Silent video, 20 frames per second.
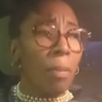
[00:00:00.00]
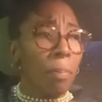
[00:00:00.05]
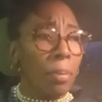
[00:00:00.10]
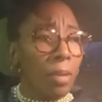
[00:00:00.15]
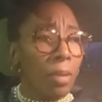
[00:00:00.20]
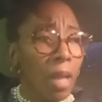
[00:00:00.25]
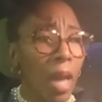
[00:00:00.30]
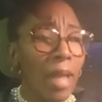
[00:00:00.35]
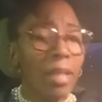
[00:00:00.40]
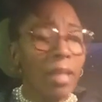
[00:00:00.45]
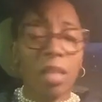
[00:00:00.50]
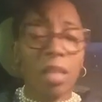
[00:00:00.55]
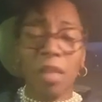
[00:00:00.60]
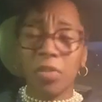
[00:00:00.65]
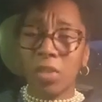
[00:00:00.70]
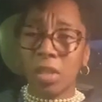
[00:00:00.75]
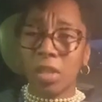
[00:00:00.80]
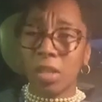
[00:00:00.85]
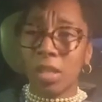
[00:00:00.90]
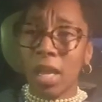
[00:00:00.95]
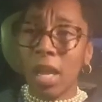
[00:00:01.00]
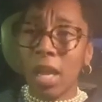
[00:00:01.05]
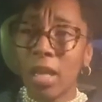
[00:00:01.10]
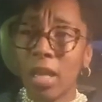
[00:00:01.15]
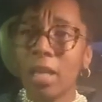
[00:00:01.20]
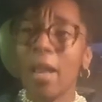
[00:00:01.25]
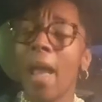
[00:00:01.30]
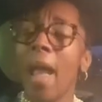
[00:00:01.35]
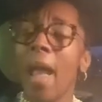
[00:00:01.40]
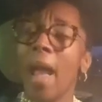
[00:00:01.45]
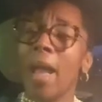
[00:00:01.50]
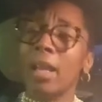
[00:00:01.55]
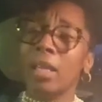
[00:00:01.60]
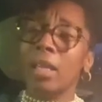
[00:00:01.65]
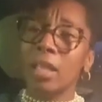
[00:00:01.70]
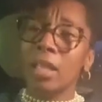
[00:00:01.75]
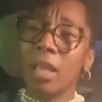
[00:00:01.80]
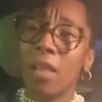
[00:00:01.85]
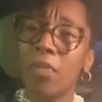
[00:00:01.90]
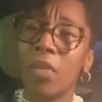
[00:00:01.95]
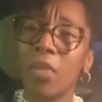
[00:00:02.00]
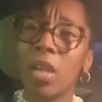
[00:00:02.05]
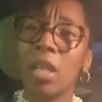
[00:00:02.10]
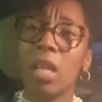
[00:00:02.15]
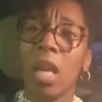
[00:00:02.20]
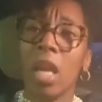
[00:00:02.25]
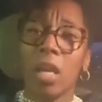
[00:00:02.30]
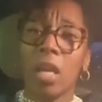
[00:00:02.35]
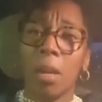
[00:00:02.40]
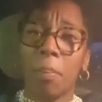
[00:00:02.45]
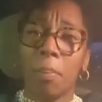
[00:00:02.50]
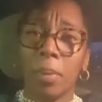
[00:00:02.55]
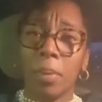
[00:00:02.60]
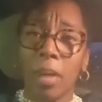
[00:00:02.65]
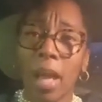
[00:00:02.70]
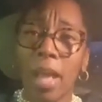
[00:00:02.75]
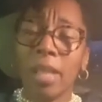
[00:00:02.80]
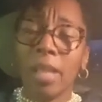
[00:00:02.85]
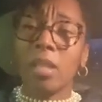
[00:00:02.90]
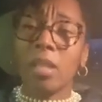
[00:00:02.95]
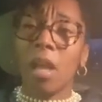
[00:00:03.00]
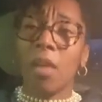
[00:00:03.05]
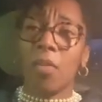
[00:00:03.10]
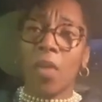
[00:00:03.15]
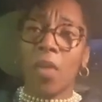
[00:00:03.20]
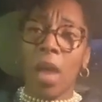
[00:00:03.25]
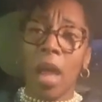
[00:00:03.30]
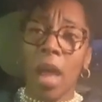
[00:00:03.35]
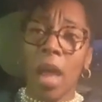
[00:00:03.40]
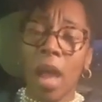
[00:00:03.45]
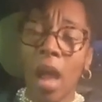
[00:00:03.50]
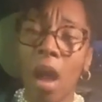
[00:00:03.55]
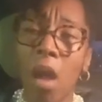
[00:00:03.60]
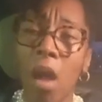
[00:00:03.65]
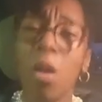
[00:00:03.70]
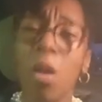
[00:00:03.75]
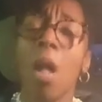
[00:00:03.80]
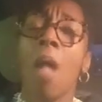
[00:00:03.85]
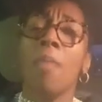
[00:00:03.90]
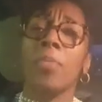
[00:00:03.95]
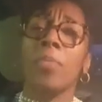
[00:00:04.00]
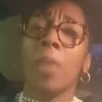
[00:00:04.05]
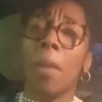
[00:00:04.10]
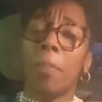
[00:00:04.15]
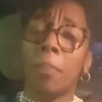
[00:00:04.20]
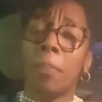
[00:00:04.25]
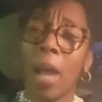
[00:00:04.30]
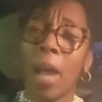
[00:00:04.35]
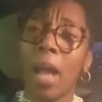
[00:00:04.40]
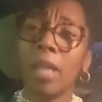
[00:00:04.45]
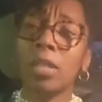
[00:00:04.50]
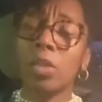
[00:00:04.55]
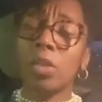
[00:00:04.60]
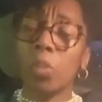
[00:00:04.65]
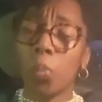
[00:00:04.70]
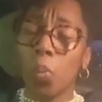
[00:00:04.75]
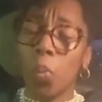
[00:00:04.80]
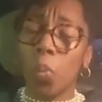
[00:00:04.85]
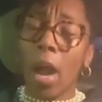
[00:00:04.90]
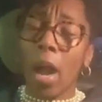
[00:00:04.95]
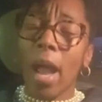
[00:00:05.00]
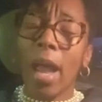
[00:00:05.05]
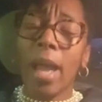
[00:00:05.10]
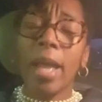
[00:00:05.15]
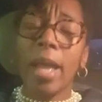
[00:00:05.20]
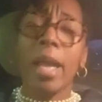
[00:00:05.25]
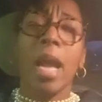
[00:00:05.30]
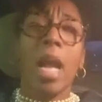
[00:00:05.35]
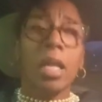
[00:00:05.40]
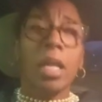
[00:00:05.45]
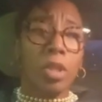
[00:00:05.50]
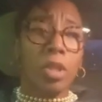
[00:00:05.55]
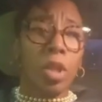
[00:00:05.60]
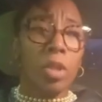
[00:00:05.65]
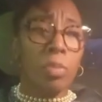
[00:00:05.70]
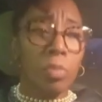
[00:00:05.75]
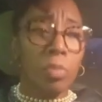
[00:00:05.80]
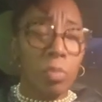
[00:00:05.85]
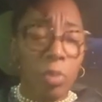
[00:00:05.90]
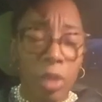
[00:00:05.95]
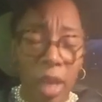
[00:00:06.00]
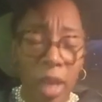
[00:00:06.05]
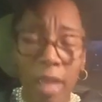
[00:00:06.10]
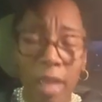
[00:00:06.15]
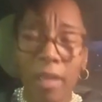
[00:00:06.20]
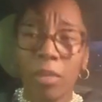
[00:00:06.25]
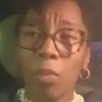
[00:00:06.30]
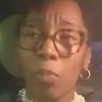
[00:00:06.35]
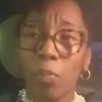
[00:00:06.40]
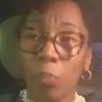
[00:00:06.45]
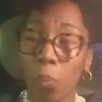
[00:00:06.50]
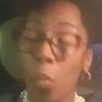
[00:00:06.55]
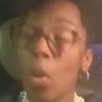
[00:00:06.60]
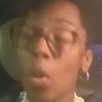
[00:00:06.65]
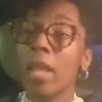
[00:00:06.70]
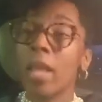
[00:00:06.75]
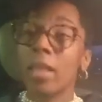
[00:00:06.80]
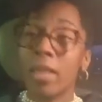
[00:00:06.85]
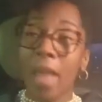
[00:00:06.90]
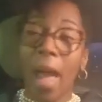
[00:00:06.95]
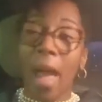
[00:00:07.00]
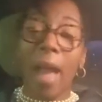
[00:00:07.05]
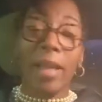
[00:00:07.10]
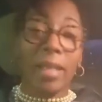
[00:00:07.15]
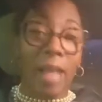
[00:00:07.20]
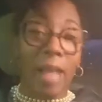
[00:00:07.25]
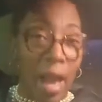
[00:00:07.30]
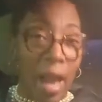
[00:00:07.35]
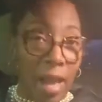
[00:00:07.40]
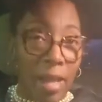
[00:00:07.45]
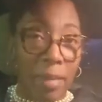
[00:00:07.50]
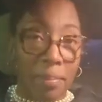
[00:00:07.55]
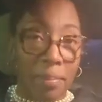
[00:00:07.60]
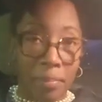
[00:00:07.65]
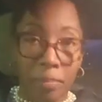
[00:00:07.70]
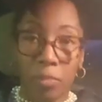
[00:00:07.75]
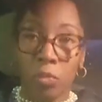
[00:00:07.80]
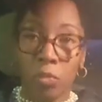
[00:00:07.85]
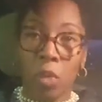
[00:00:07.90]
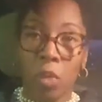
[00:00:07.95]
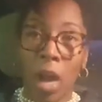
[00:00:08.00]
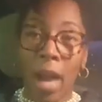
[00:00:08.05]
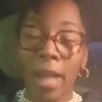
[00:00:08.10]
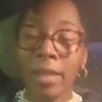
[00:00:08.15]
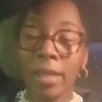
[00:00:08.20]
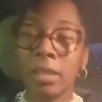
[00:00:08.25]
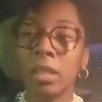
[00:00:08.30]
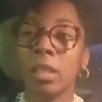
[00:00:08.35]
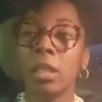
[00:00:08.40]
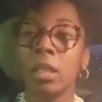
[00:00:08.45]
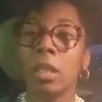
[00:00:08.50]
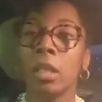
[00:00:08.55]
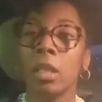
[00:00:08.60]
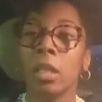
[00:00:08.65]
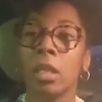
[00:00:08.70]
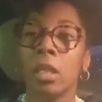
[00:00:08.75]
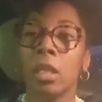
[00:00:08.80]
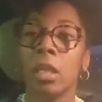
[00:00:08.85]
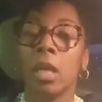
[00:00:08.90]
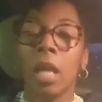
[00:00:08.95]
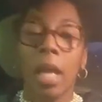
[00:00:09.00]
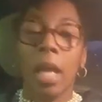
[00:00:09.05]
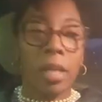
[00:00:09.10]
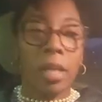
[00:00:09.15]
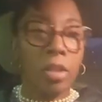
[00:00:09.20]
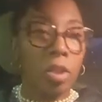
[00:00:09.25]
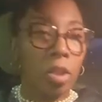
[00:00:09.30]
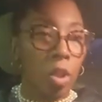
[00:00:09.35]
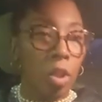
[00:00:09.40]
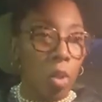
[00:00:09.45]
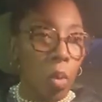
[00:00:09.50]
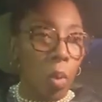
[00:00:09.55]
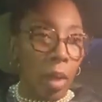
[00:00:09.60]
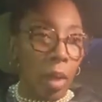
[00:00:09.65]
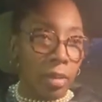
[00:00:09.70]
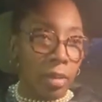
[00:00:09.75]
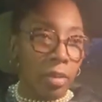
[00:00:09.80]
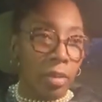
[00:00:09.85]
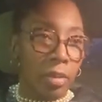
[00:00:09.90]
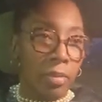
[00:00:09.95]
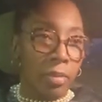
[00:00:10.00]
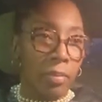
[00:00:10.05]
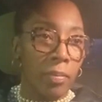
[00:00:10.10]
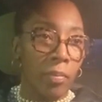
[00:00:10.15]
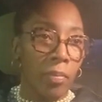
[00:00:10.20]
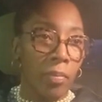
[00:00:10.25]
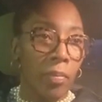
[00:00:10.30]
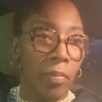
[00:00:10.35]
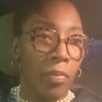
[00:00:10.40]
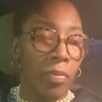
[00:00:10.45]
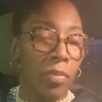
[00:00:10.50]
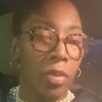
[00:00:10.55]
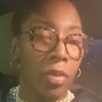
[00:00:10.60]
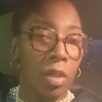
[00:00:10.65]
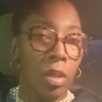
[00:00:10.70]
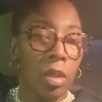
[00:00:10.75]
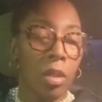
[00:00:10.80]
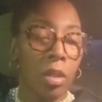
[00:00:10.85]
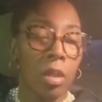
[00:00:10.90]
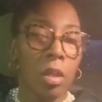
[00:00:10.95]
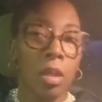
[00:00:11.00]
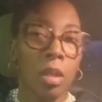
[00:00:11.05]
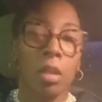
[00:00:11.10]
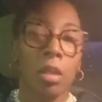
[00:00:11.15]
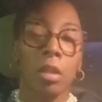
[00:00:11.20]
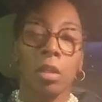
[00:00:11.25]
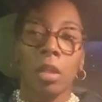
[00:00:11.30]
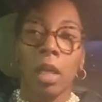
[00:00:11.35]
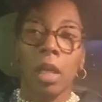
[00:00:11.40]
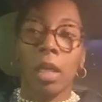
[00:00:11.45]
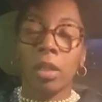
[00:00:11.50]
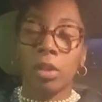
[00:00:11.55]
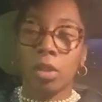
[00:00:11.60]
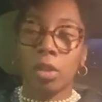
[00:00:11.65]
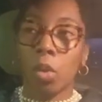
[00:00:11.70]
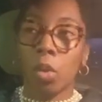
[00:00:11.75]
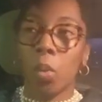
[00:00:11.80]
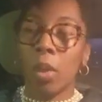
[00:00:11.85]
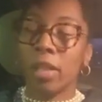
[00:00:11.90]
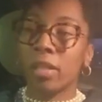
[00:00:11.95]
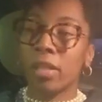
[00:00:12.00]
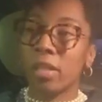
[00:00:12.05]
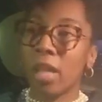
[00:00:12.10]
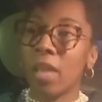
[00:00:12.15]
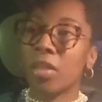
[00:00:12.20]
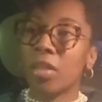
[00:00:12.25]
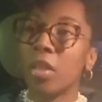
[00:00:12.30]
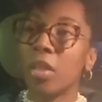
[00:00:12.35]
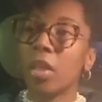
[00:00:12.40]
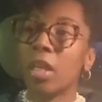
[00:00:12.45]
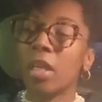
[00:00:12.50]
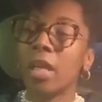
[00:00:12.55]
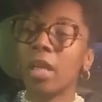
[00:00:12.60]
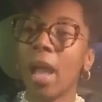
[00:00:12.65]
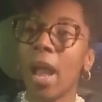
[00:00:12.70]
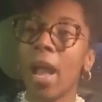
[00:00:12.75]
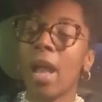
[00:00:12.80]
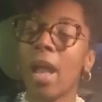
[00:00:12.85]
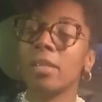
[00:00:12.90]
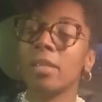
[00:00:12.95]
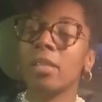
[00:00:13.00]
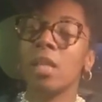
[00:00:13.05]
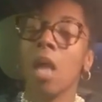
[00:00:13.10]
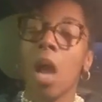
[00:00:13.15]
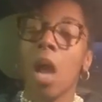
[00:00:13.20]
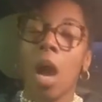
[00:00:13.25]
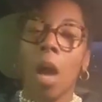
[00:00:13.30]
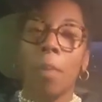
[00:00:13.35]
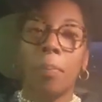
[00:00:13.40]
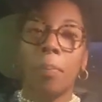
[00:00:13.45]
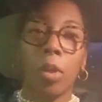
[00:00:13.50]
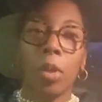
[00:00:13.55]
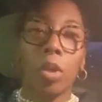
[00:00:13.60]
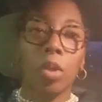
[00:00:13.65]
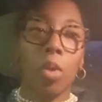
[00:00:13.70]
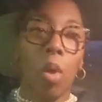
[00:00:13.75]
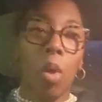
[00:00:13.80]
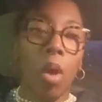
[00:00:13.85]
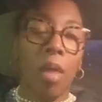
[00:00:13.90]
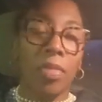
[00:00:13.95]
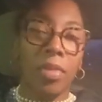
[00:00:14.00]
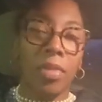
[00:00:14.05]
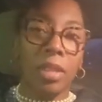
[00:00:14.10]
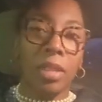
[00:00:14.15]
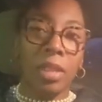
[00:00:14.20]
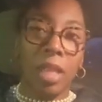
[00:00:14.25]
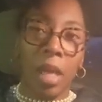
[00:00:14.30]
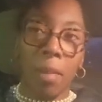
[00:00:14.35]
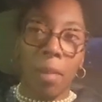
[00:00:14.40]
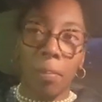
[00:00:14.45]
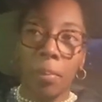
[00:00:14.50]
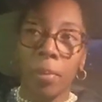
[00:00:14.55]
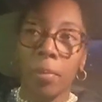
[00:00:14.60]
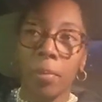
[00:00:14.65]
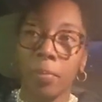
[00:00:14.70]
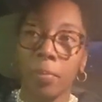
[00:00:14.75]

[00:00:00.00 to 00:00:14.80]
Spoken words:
a place of sin and living in a place of hell, the best way to get win that game, right, is to quit. Is to quit. Seth Godin has a book called The Dip,